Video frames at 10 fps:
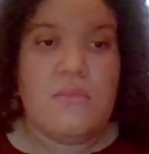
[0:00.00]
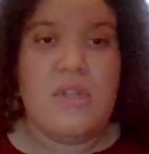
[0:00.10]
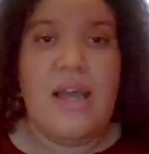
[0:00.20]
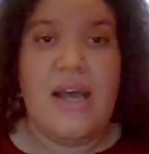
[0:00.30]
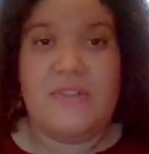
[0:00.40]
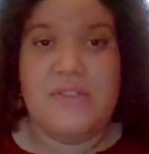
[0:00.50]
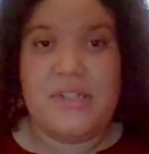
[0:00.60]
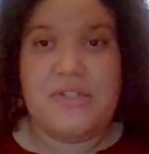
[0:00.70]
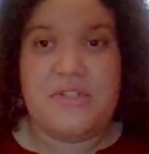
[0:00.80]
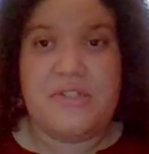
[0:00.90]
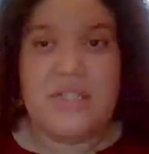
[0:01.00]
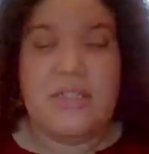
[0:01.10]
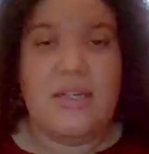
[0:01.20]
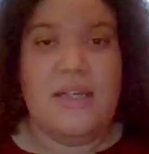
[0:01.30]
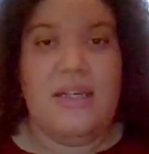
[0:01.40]
After
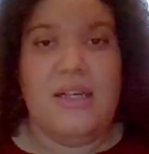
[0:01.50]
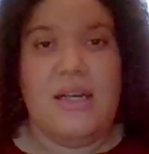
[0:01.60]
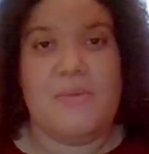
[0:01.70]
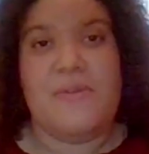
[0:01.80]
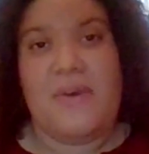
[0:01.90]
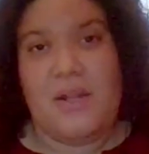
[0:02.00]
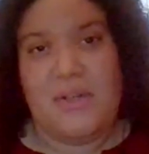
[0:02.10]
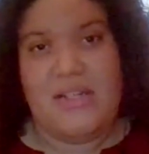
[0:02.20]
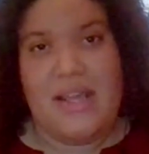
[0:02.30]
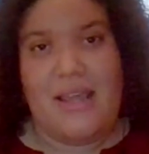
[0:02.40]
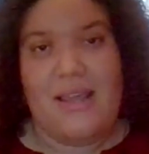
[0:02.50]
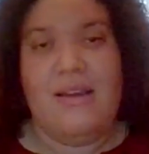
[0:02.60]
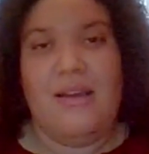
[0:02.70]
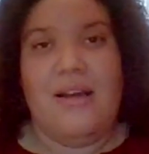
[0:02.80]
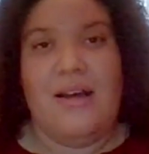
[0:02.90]
surgery, the following day,
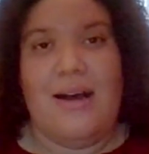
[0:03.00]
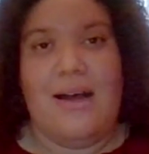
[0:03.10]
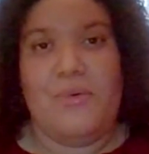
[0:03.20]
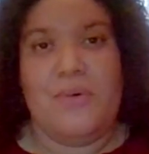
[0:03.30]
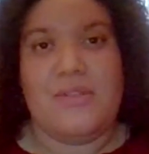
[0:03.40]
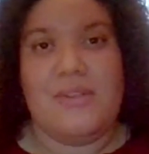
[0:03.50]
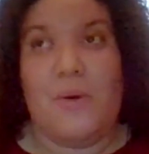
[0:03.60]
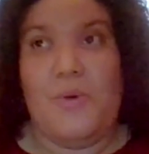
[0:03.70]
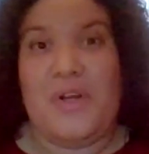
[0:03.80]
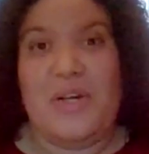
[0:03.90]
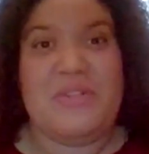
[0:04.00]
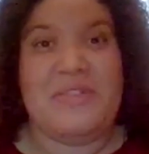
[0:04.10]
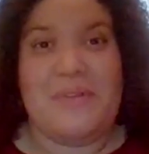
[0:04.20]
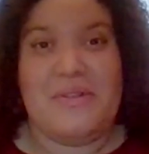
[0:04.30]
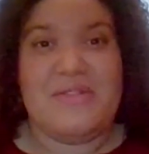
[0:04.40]
I woke up
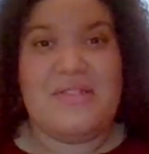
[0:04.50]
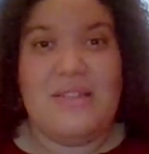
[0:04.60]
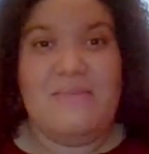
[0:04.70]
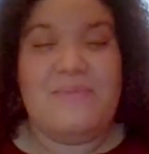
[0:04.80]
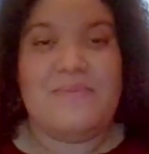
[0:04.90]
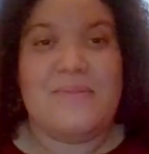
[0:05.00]
in emergency.